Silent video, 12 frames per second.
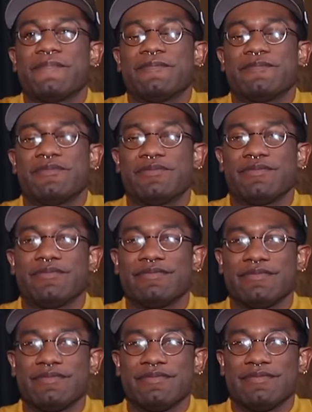
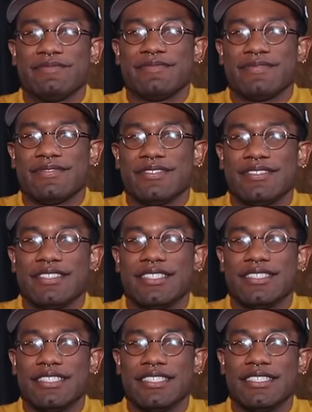
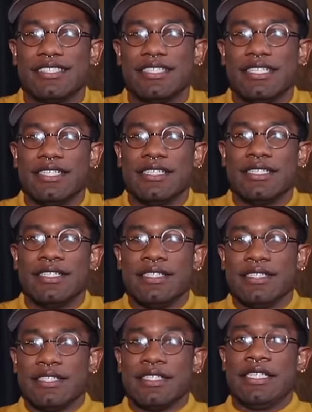
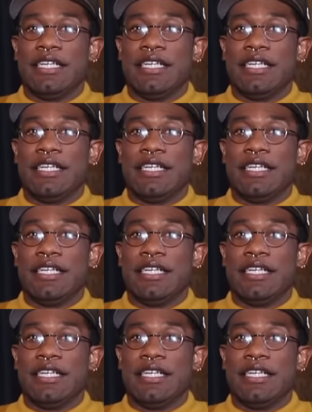(not speaking)